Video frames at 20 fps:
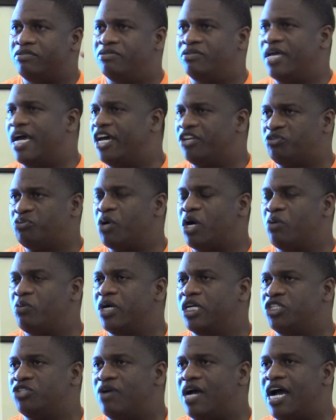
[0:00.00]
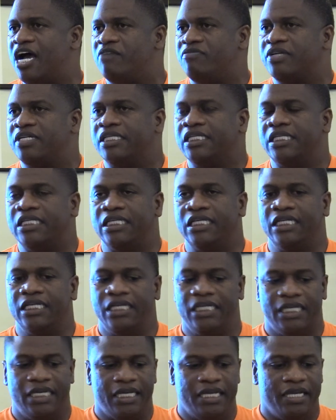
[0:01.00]
That's what we're driving.
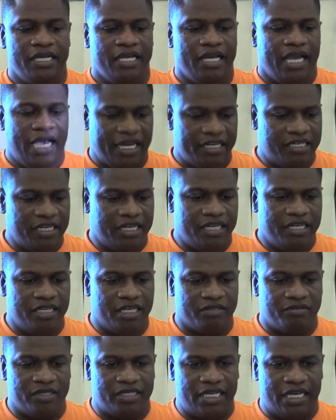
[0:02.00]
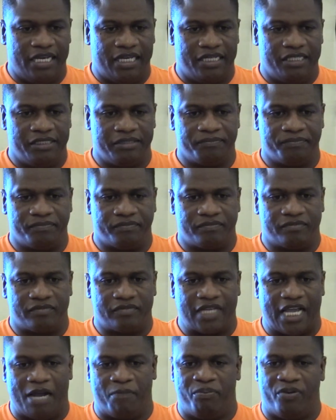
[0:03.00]
At the end of the day,
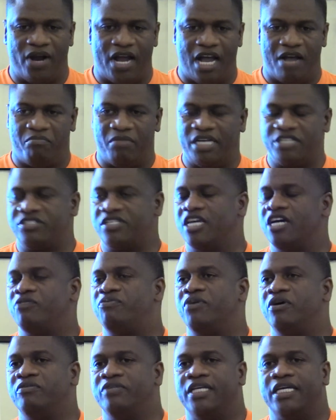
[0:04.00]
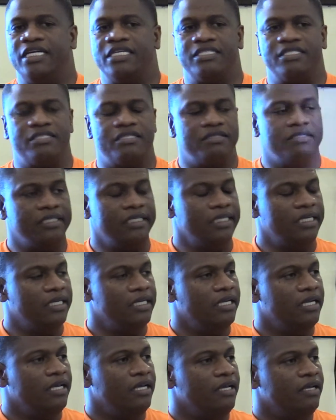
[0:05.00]
I pride myself on this,
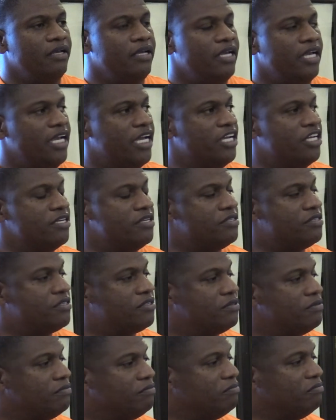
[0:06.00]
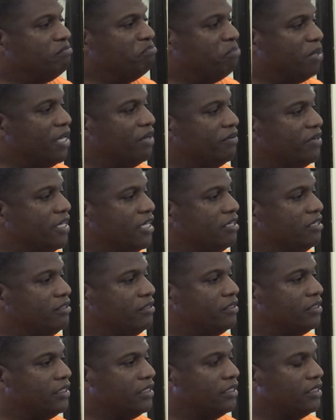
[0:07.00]
is
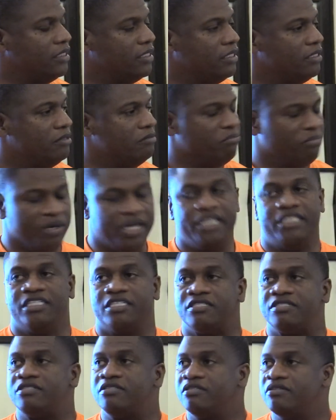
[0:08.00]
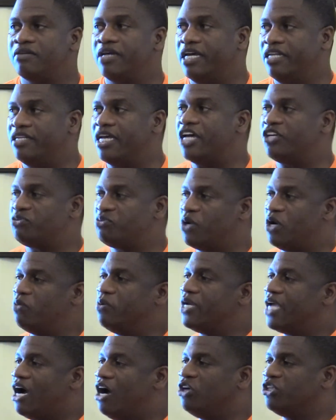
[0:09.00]
building bridges. And that's what
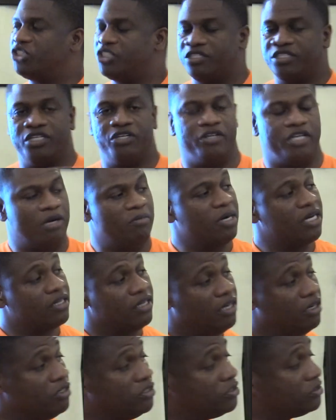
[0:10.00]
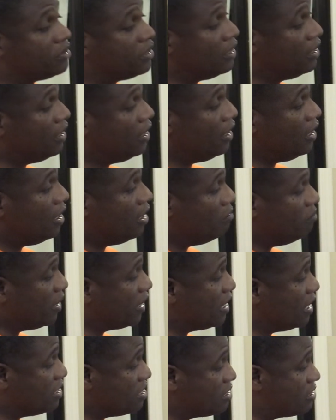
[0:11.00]
we all should do. And I'm going to close
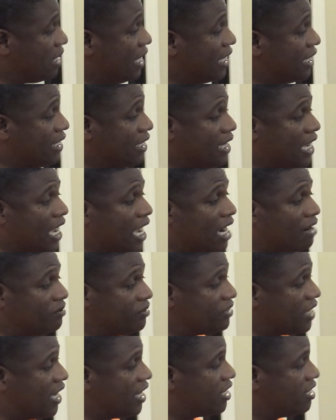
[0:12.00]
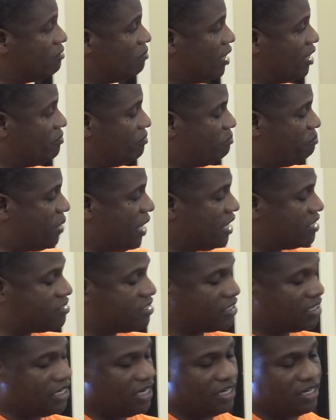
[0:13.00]
because it's late in the hour. Thank you, my
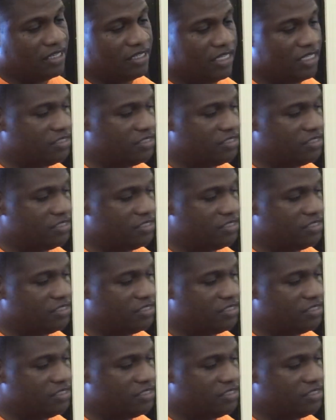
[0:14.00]
Pastor Gunner.